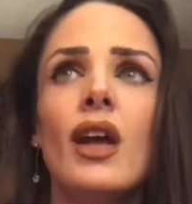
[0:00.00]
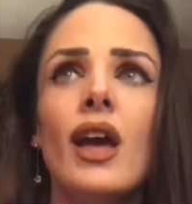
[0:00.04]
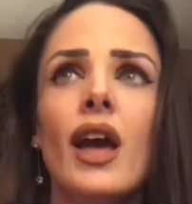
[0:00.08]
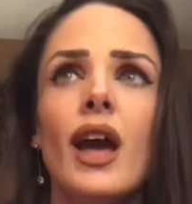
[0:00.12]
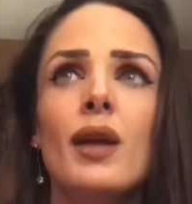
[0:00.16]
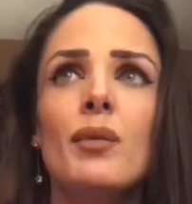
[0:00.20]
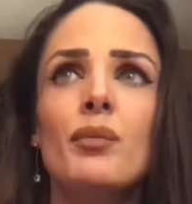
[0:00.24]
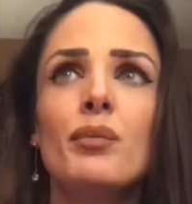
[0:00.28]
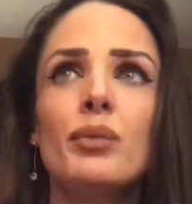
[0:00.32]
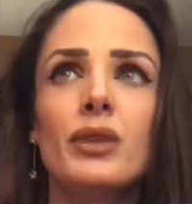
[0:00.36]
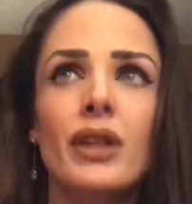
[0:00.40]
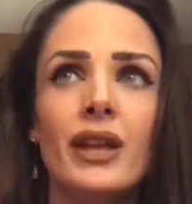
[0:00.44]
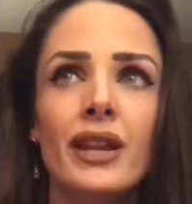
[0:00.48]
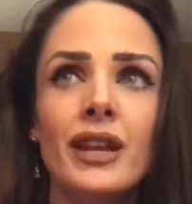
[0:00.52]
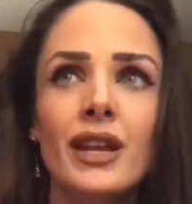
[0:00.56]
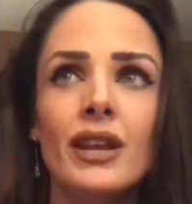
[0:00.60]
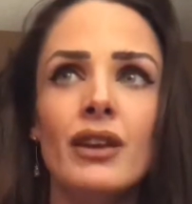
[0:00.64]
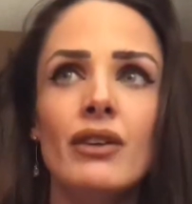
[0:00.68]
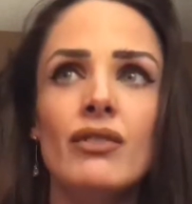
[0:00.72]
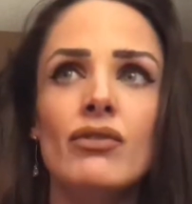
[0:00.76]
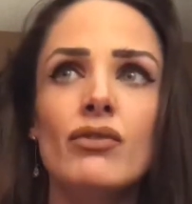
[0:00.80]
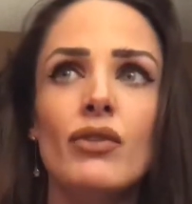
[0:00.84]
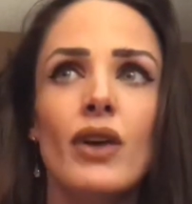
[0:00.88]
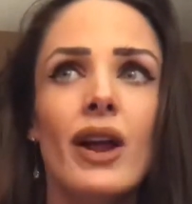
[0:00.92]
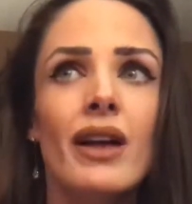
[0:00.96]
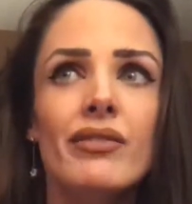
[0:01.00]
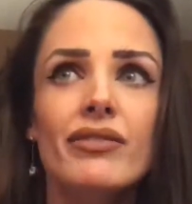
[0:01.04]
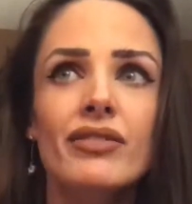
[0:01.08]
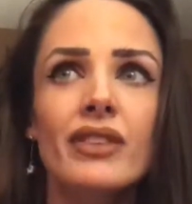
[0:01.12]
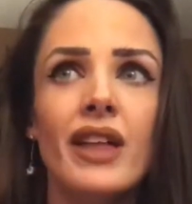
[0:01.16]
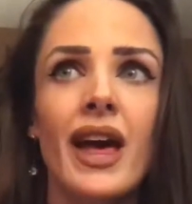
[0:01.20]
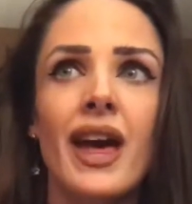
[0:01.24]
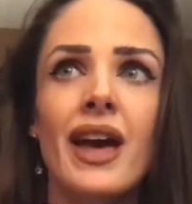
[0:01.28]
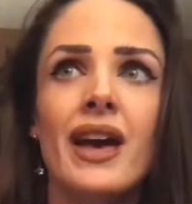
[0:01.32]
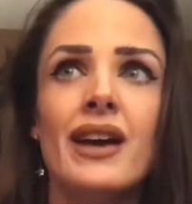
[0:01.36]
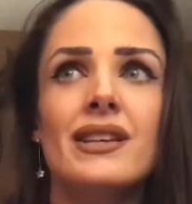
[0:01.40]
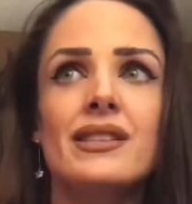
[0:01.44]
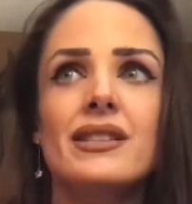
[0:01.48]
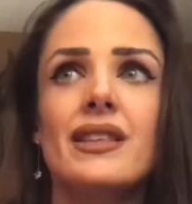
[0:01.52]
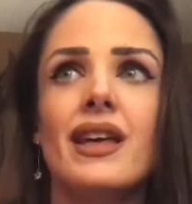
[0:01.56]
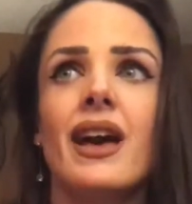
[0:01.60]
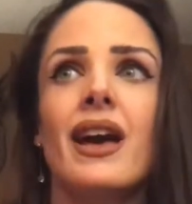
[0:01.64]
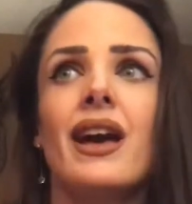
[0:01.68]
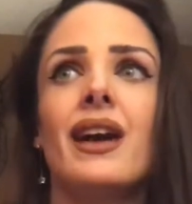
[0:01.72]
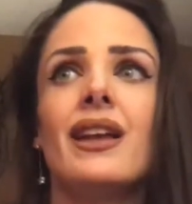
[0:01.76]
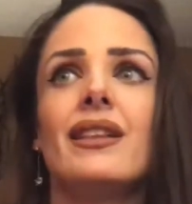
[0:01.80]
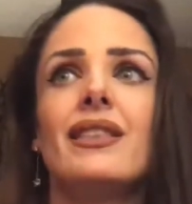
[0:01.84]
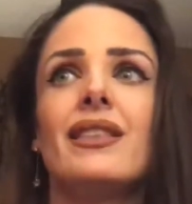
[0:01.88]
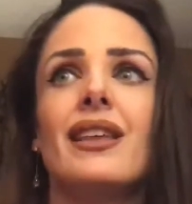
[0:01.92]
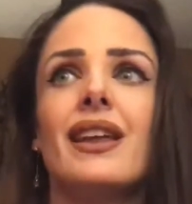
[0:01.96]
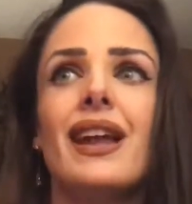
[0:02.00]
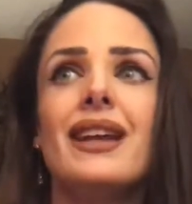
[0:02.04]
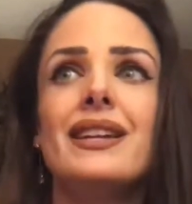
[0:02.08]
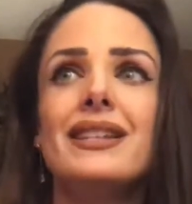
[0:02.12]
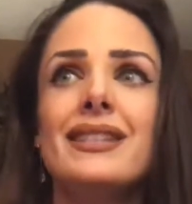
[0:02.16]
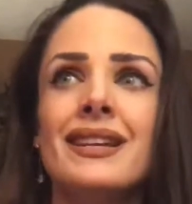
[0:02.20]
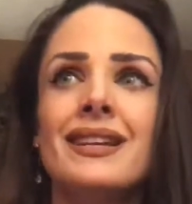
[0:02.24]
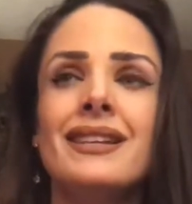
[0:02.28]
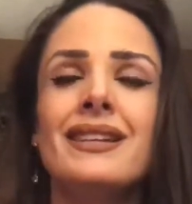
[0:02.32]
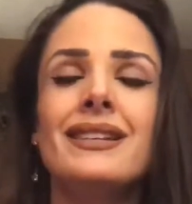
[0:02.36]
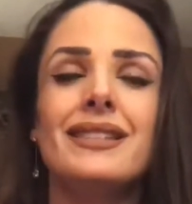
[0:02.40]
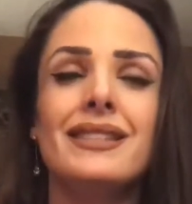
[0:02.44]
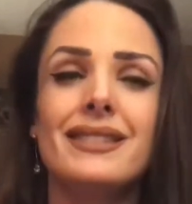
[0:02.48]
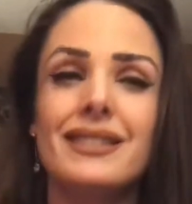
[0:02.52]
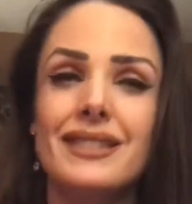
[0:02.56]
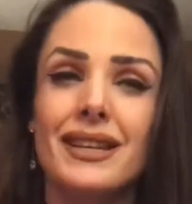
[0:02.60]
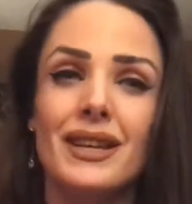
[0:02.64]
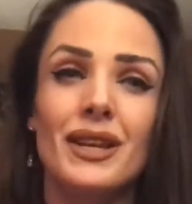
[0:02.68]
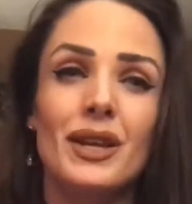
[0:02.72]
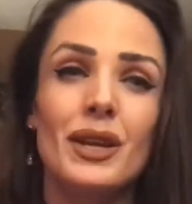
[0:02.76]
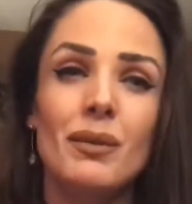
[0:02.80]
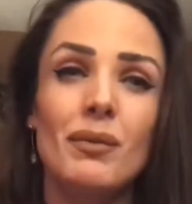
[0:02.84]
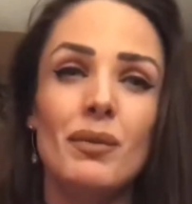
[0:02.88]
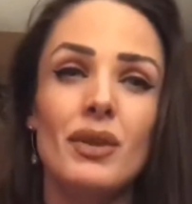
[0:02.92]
And plenty of red flags that I didn't see,